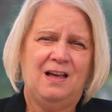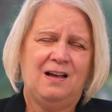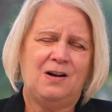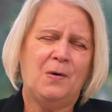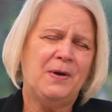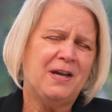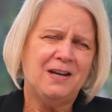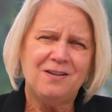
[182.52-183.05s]

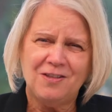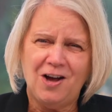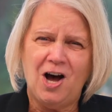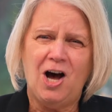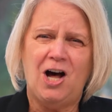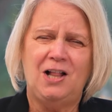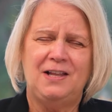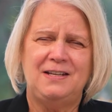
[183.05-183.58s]
Going into the
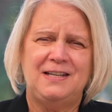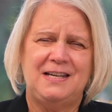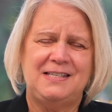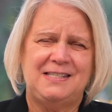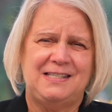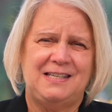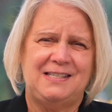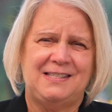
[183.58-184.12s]
holiday
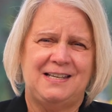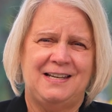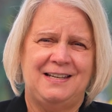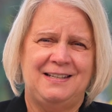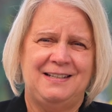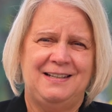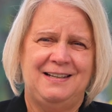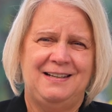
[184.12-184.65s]

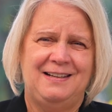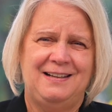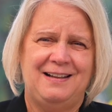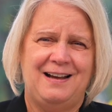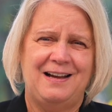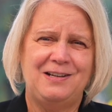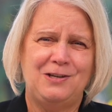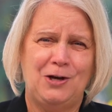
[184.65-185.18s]
season,
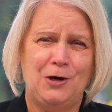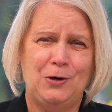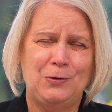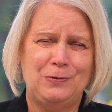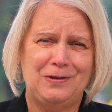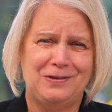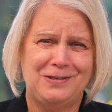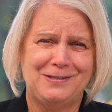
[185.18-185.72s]
I
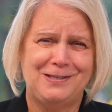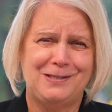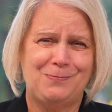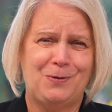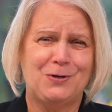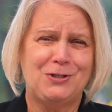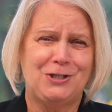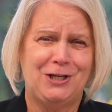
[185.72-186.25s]
know that this is
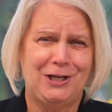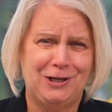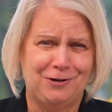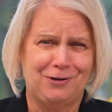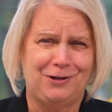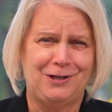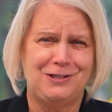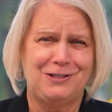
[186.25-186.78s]

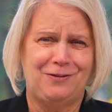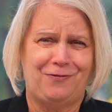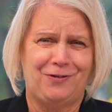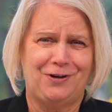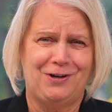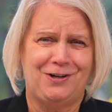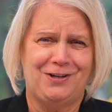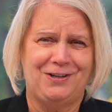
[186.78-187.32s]
particularly
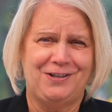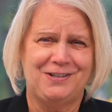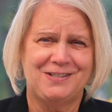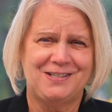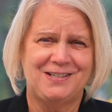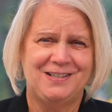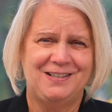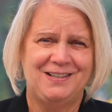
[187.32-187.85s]

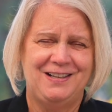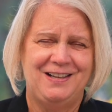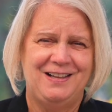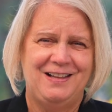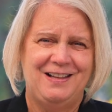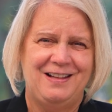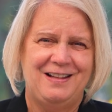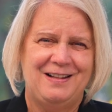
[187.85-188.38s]
difficult,
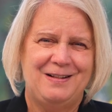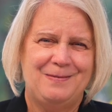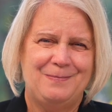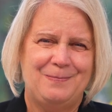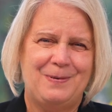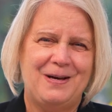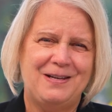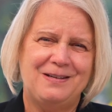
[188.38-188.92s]

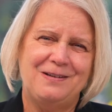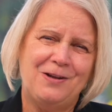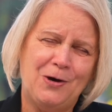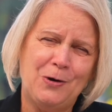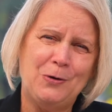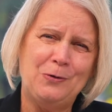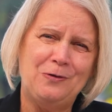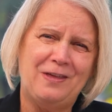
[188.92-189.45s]
but
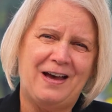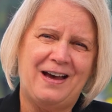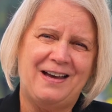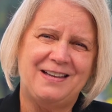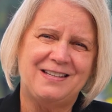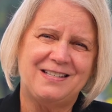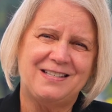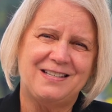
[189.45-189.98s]
know
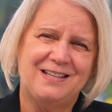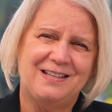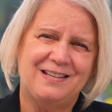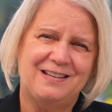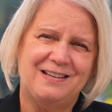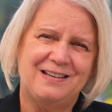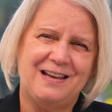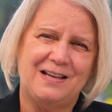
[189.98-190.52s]
that
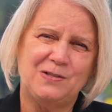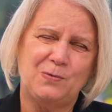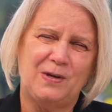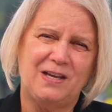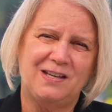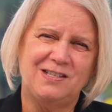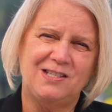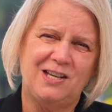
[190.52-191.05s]
as we
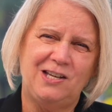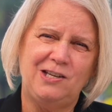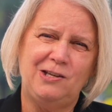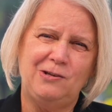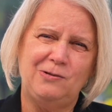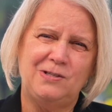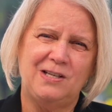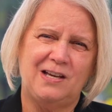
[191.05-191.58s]

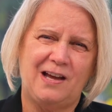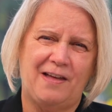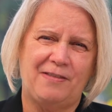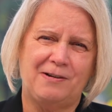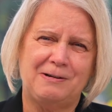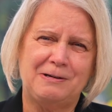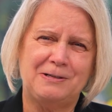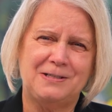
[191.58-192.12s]
continue
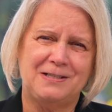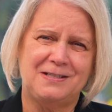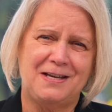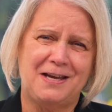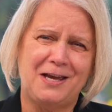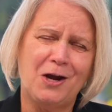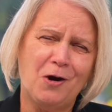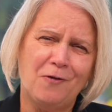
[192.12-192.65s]
together to
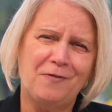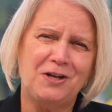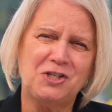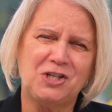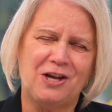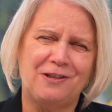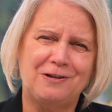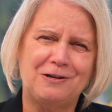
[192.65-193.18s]
take care of
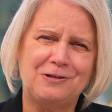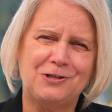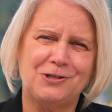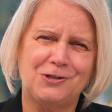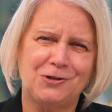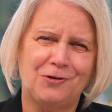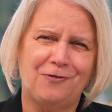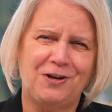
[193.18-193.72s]
each other, to
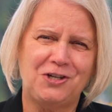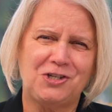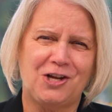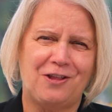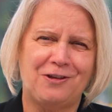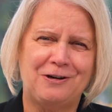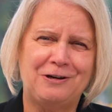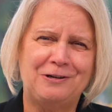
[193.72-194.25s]
serve each
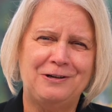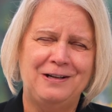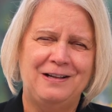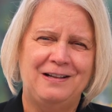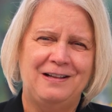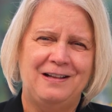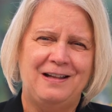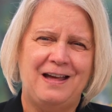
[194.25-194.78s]
other,
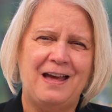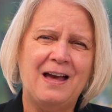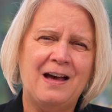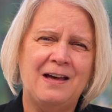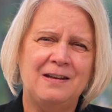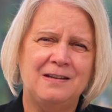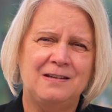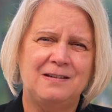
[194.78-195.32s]

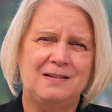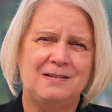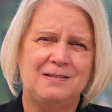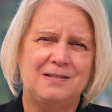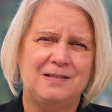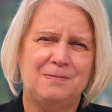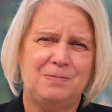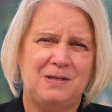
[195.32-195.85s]
and
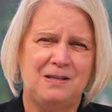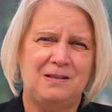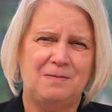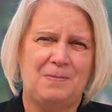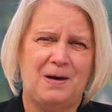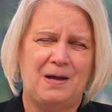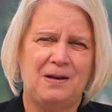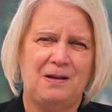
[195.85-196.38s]
to be the
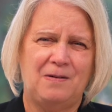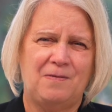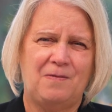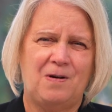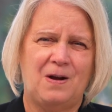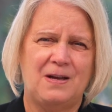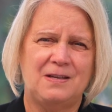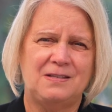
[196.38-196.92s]
body of
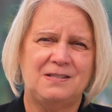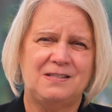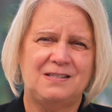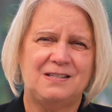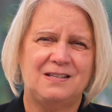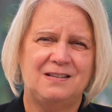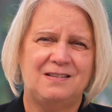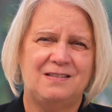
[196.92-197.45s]
Christ,